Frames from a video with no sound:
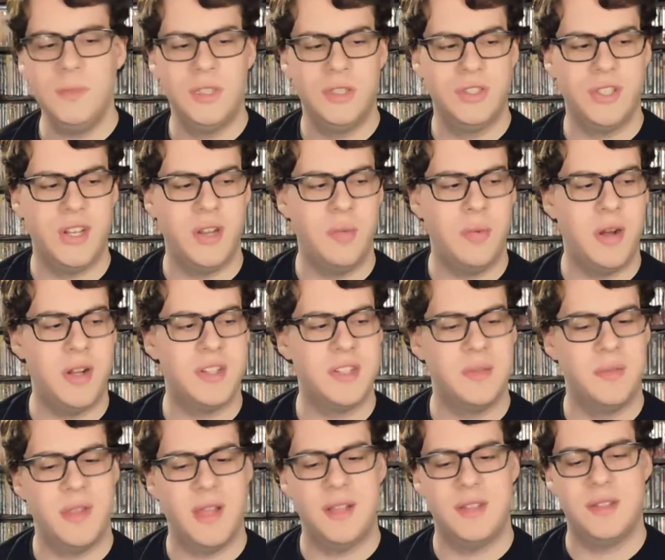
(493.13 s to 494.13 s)
so I did watch
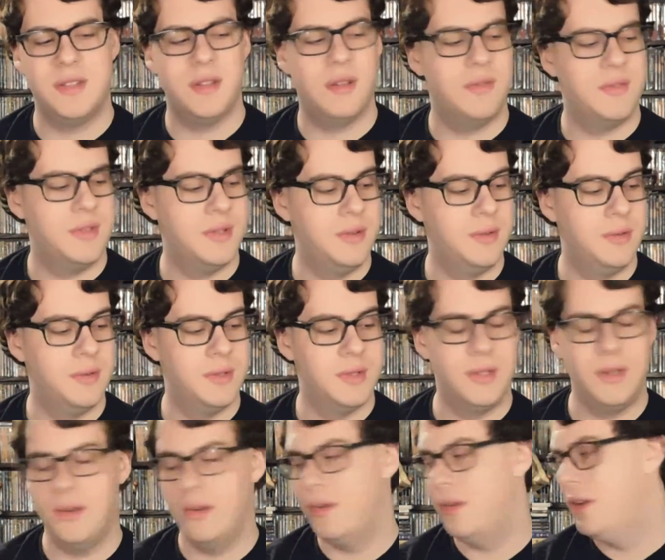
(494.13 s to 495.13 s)
some of that stuff too.
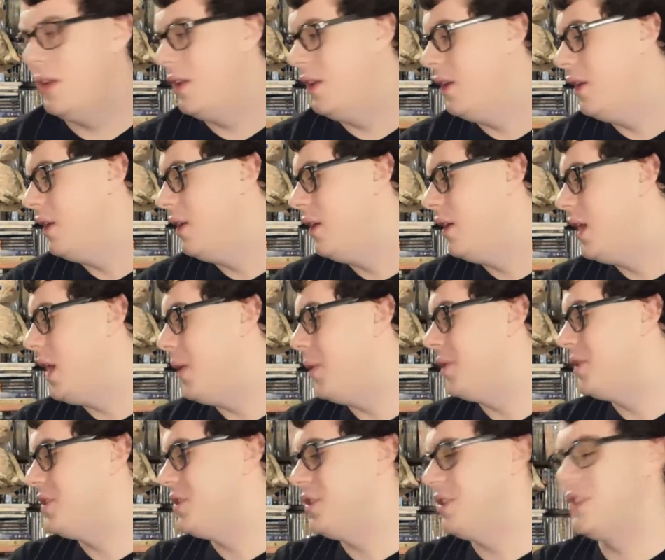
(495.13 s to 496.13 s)
So it
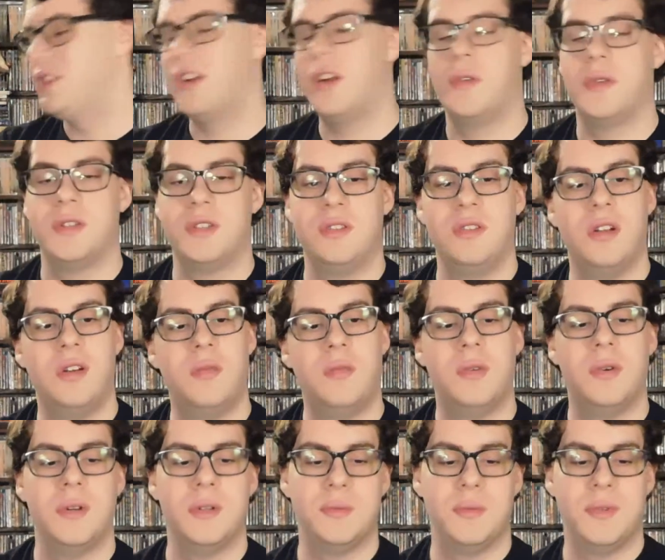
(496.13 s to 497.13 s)
wasn't just Star Wars Clone
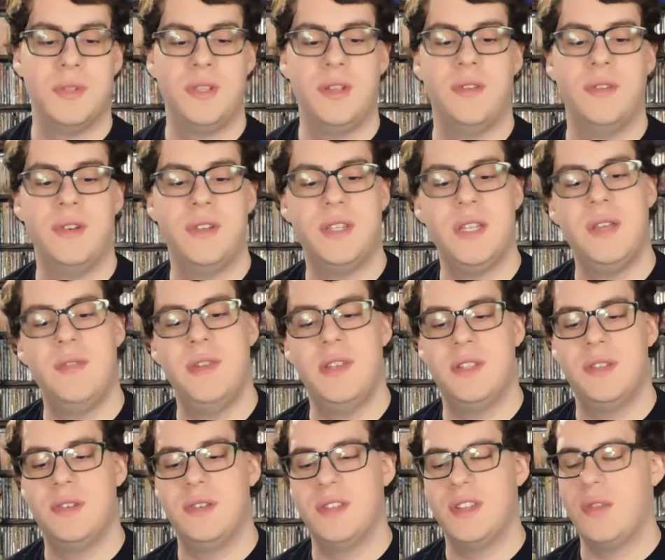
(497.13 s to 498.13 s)
Wars was the only TV
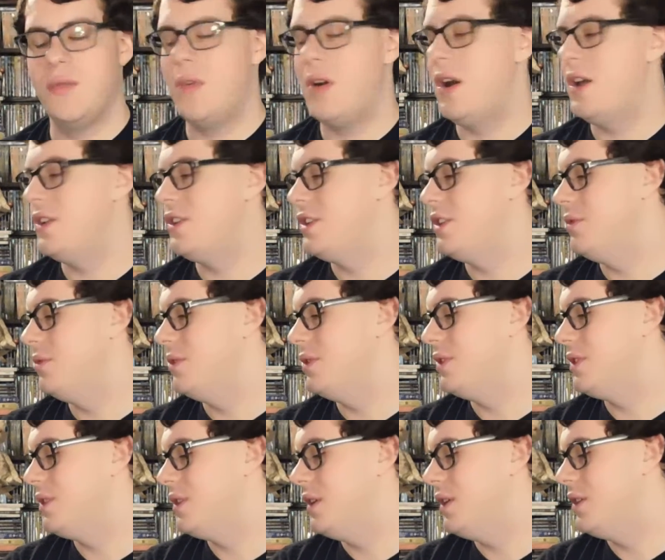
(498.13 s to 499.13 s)
series I watched. It
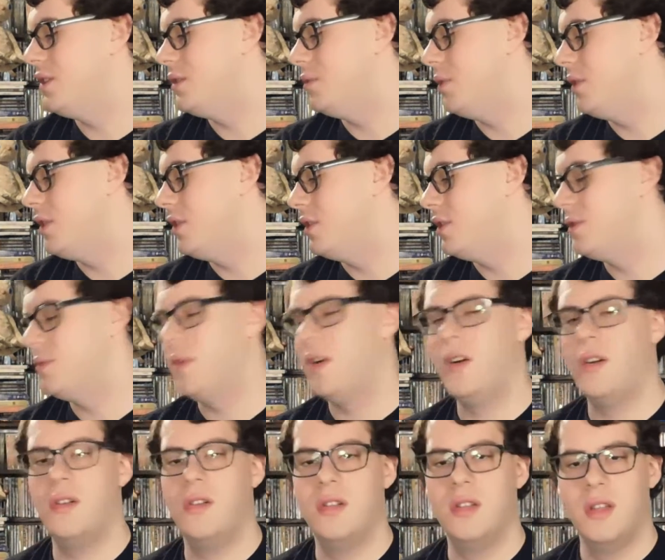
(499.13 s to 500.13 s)
was some other
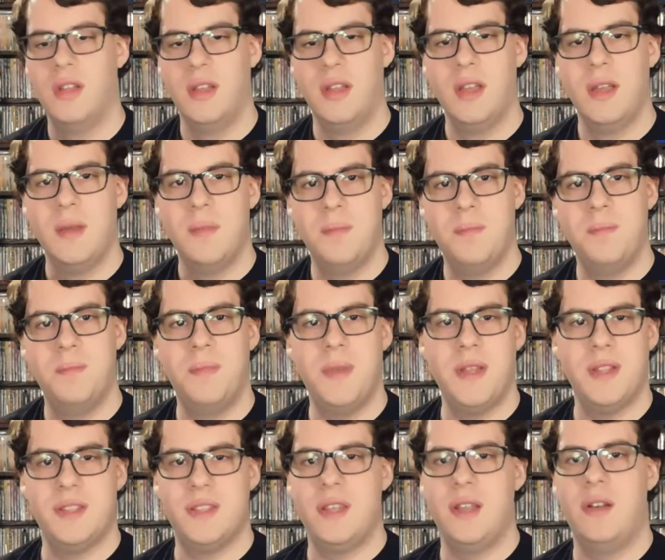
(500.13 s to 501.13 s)
small
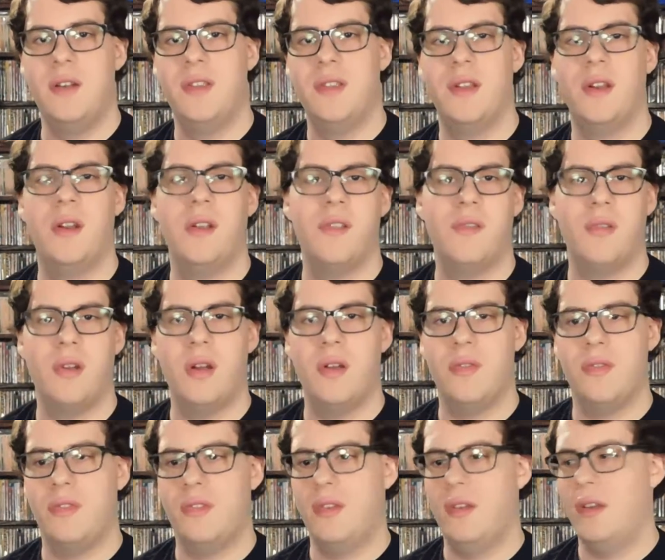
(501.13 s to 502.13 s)
bits here and there throughout
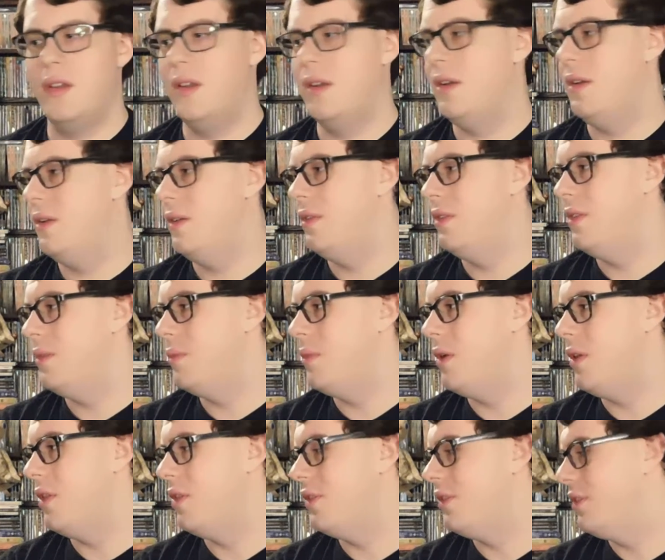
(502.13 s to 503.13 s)
the
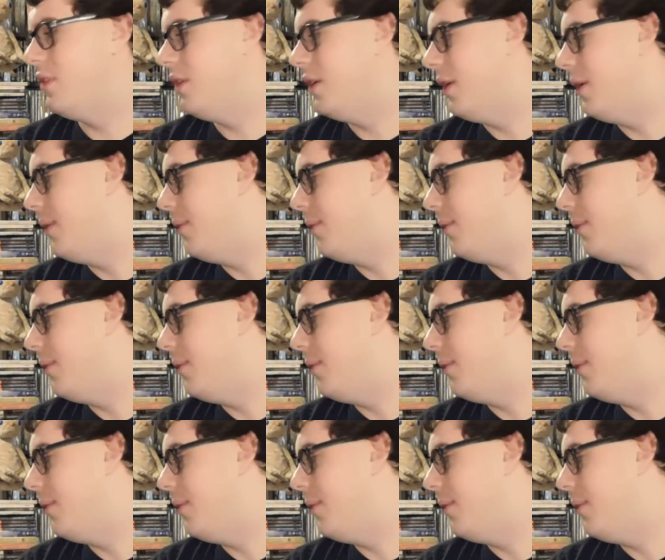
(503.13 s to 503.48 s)
month. So